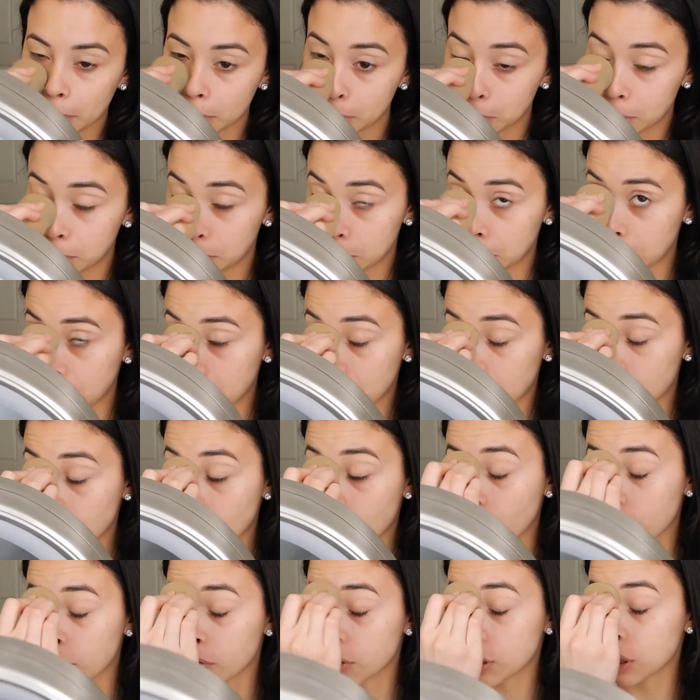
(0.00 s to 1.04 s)
see the
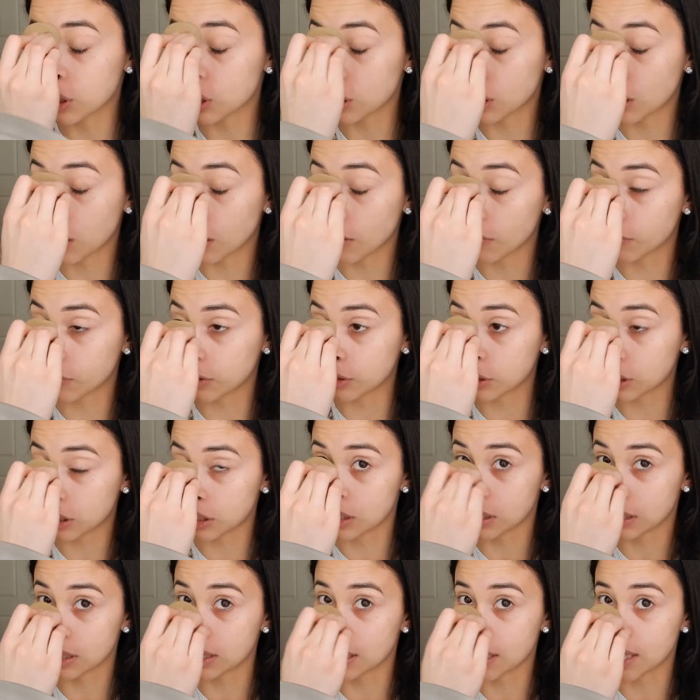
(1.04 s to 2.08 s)
coverage. The coverage
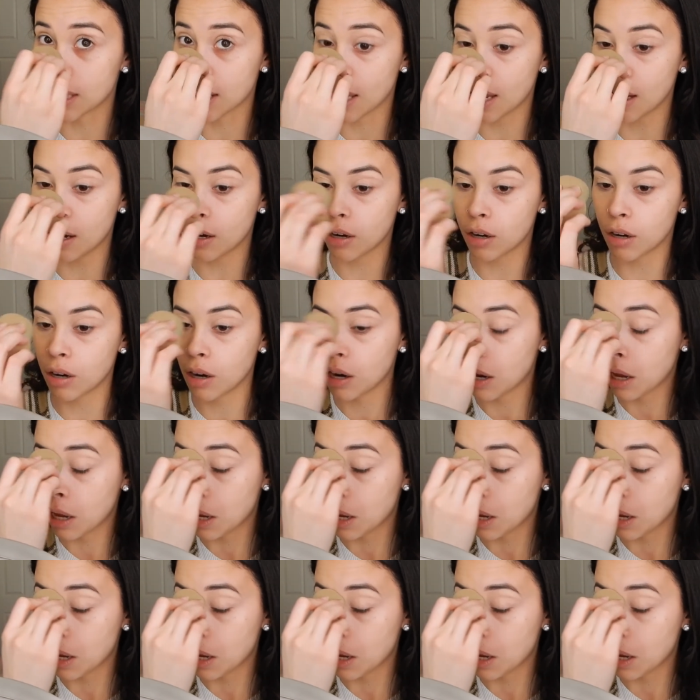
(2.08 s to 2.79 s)
is there.